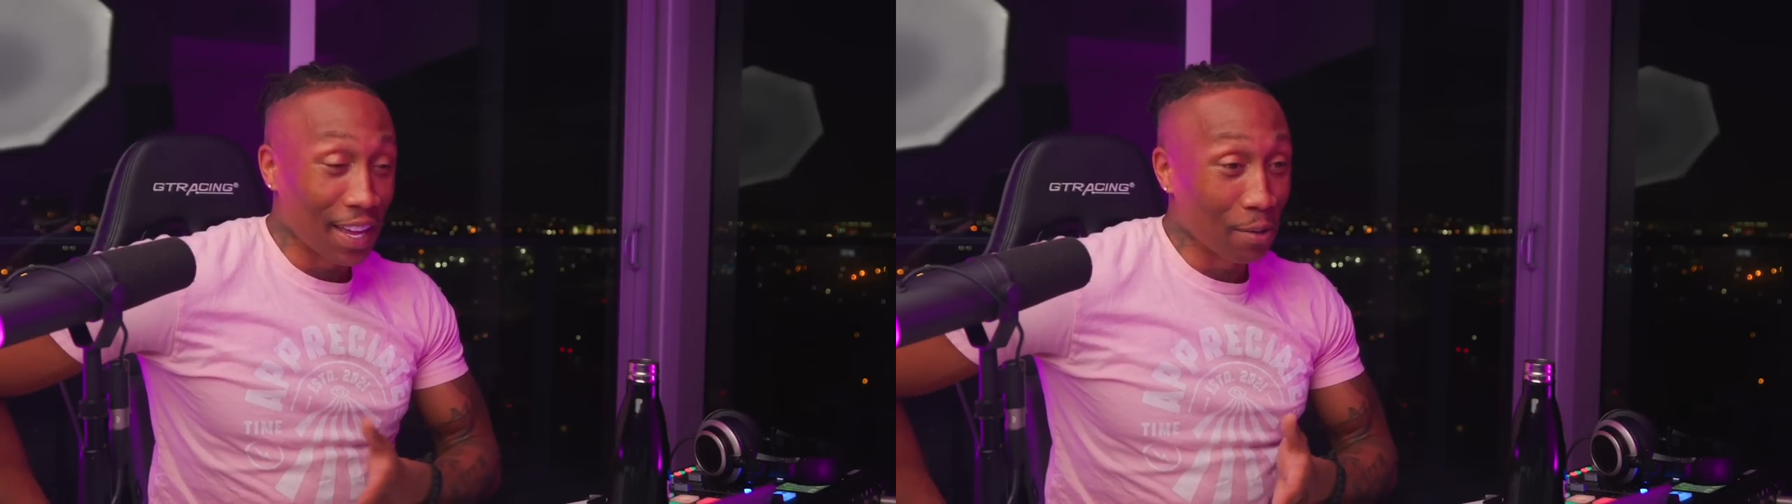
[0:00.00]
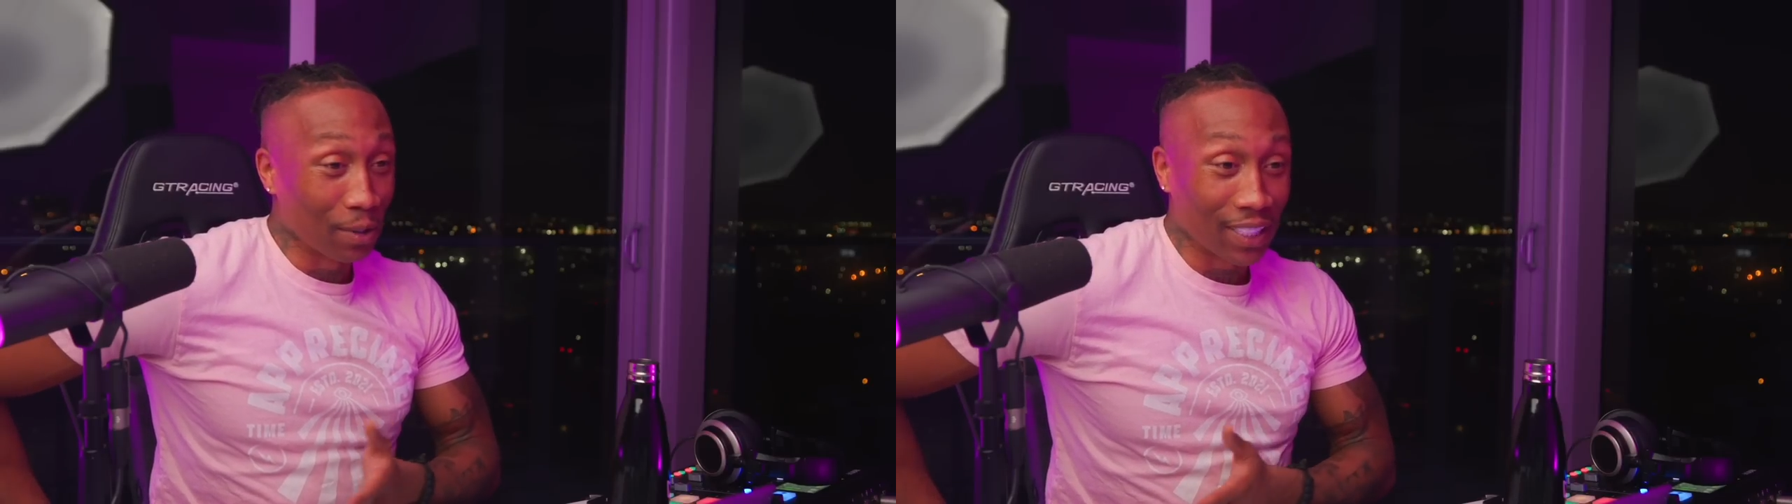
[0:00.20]

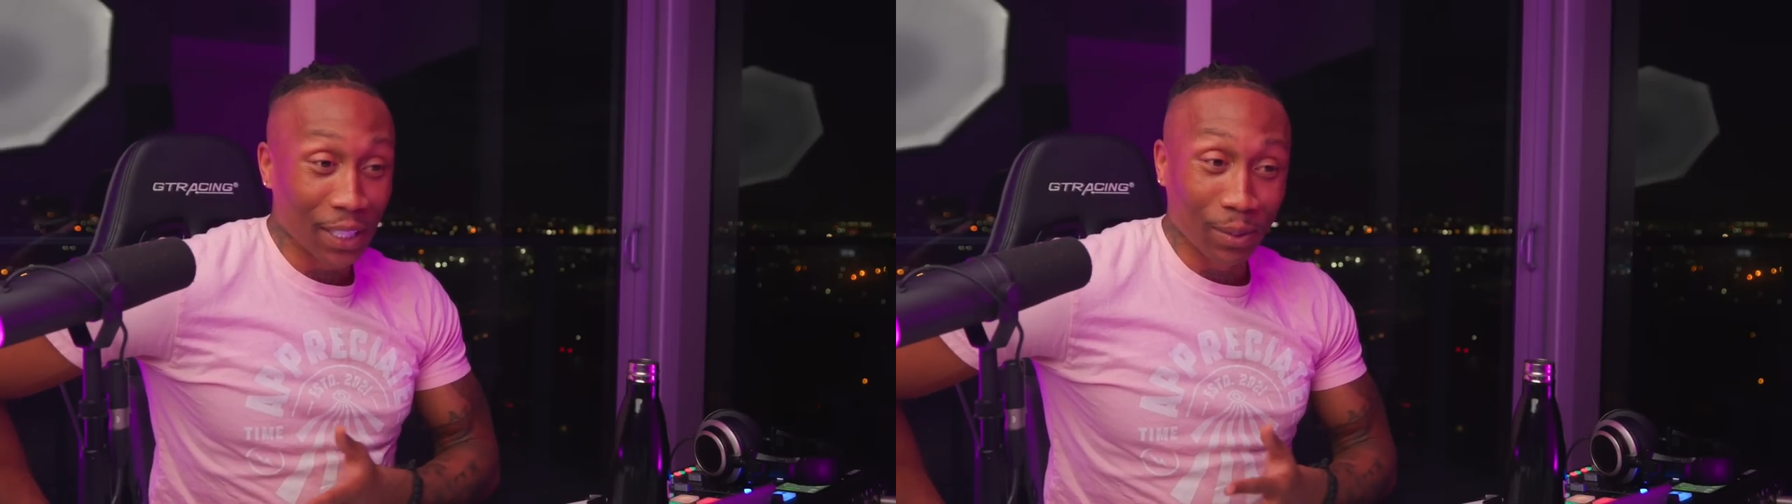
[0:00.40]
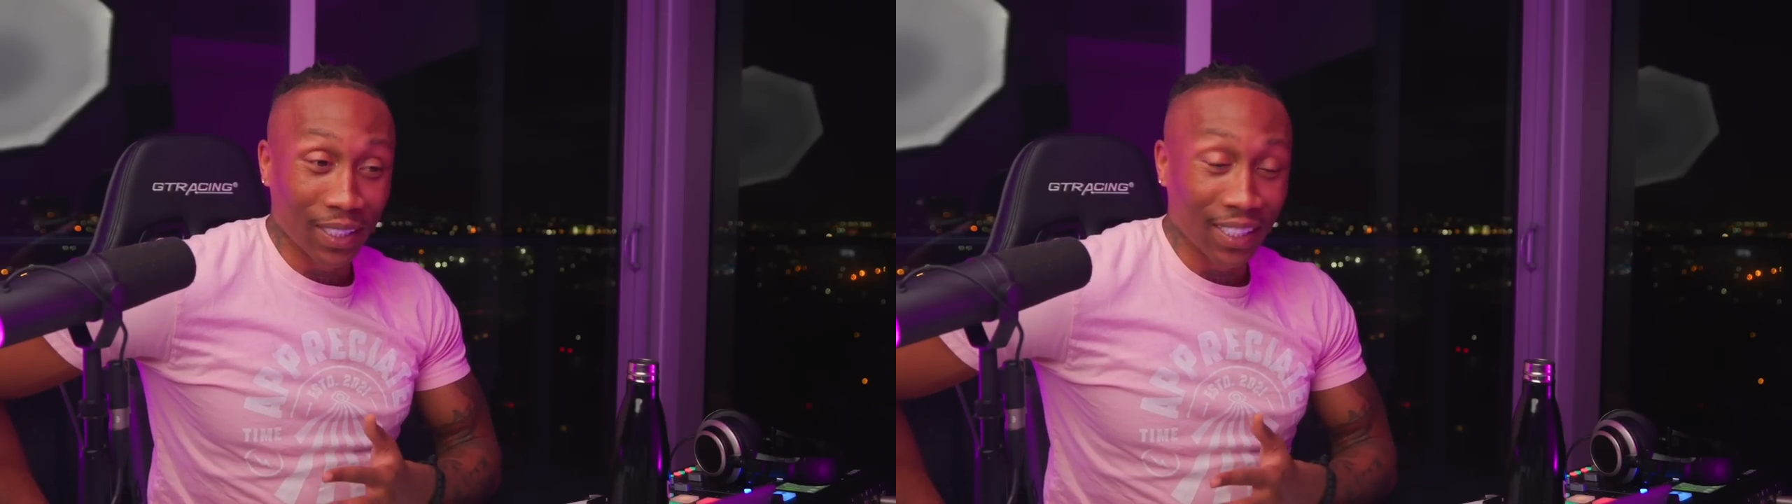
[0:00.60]
And what
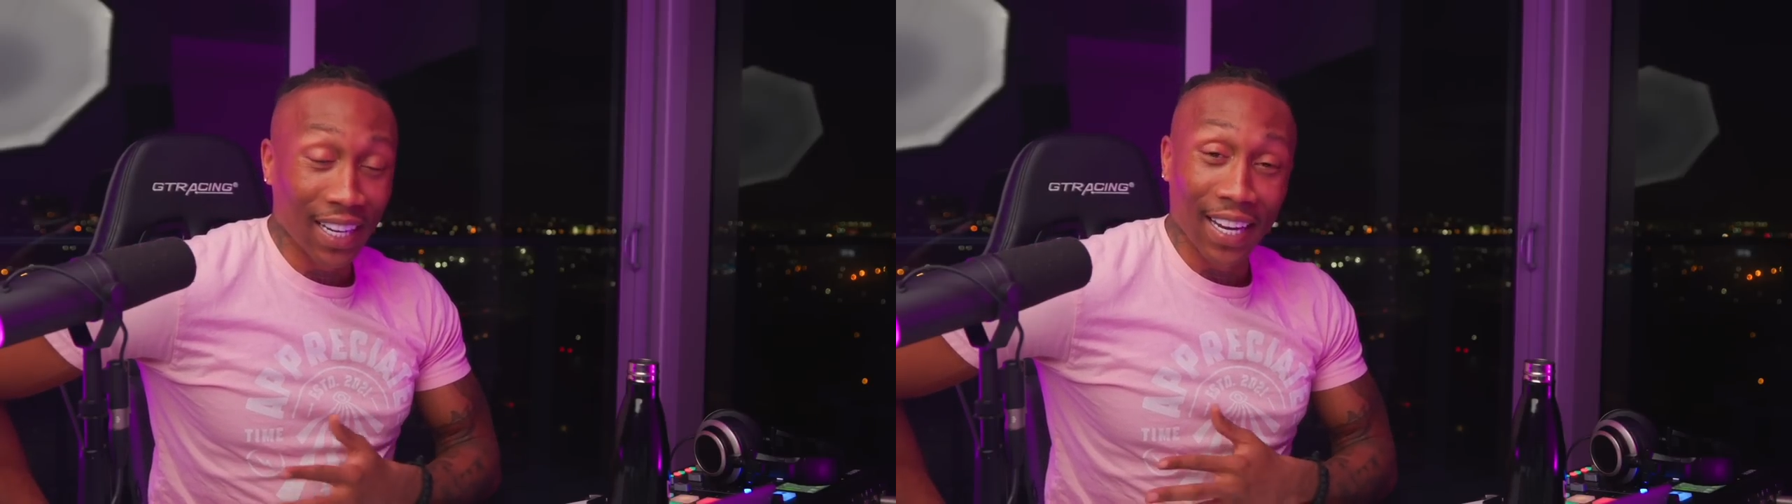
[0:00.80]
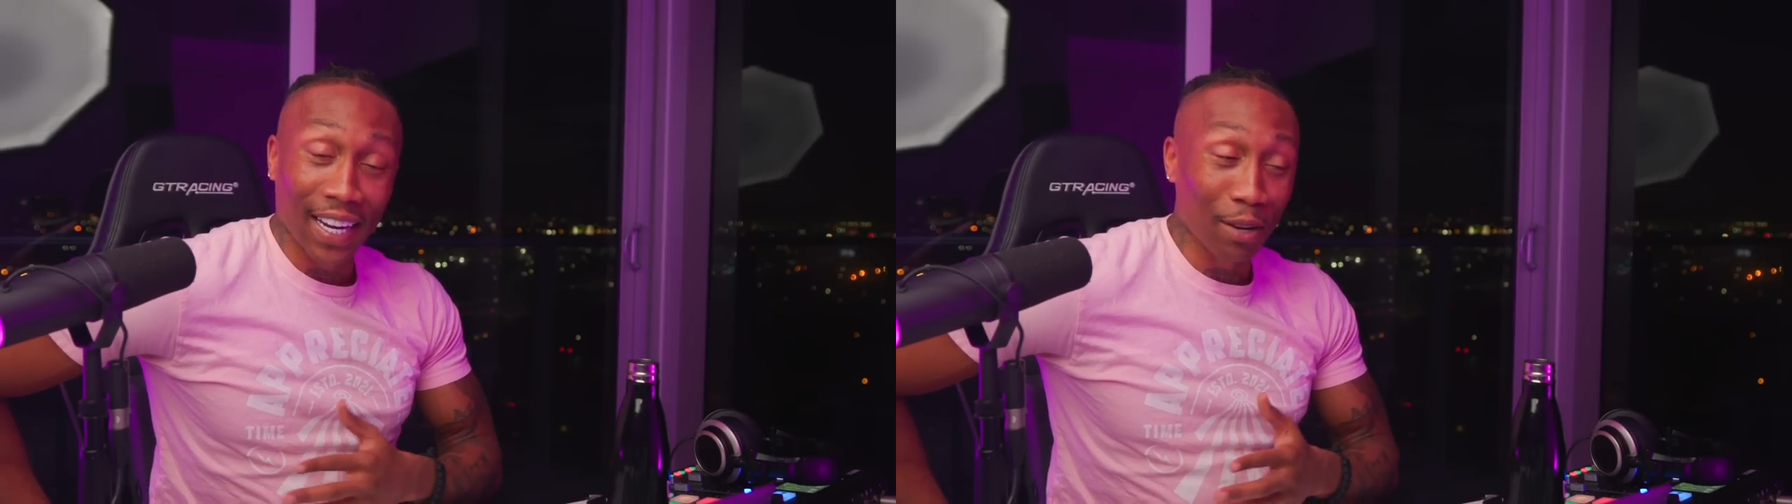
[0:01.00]
they were
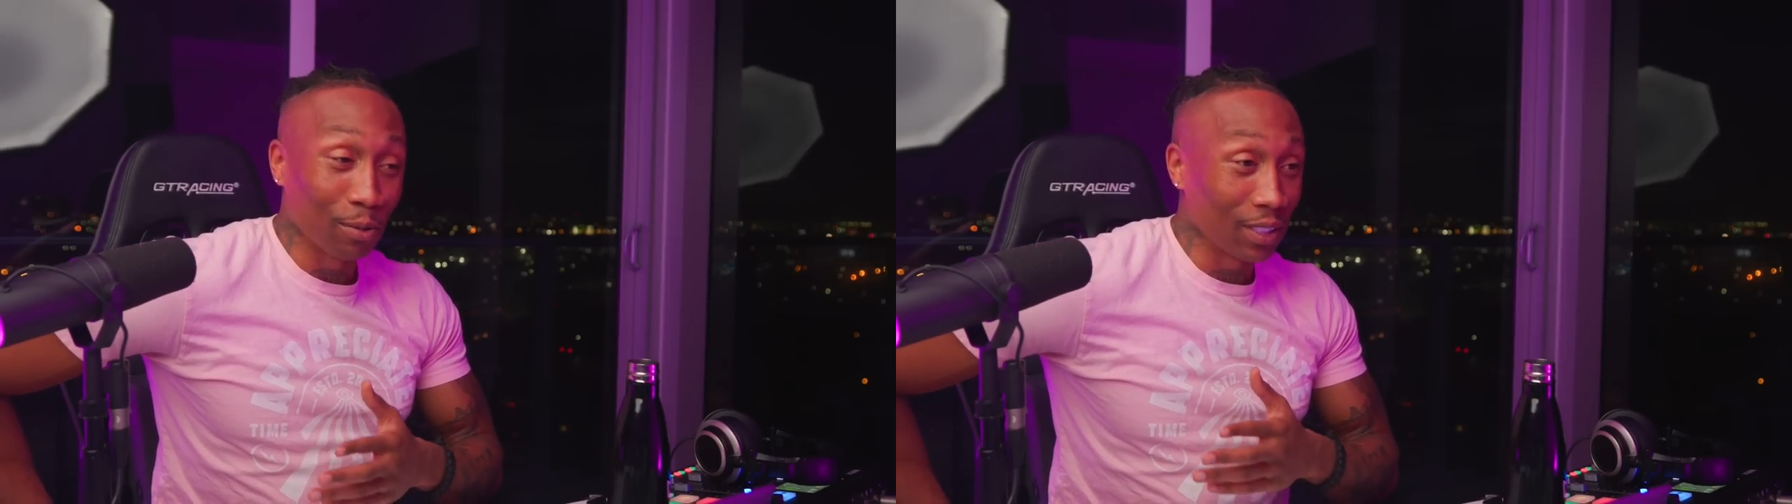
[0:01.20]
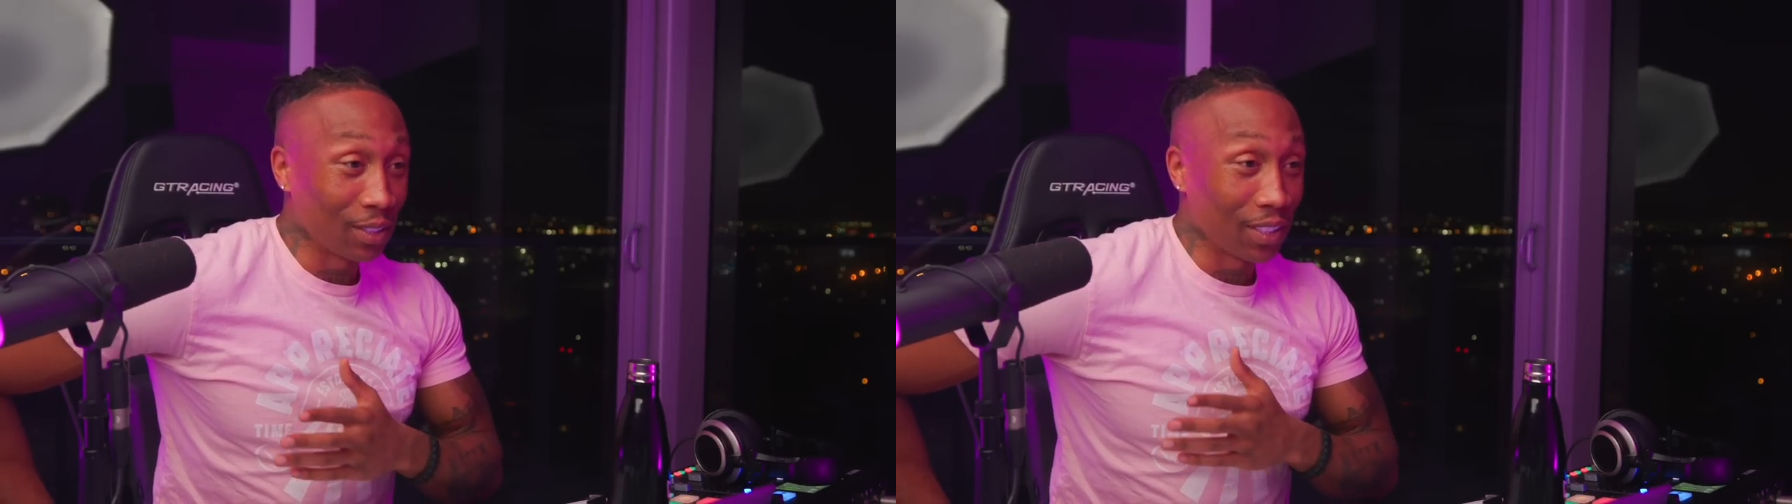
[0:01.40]
saying, they
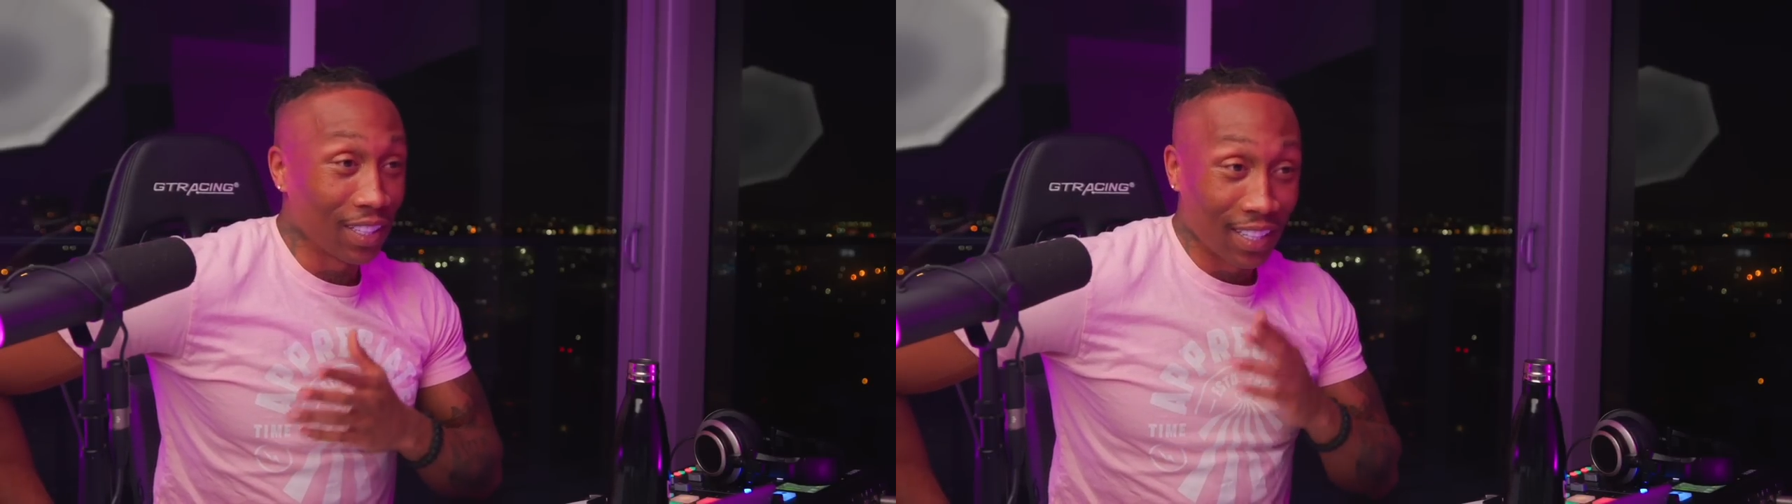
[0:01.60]
was...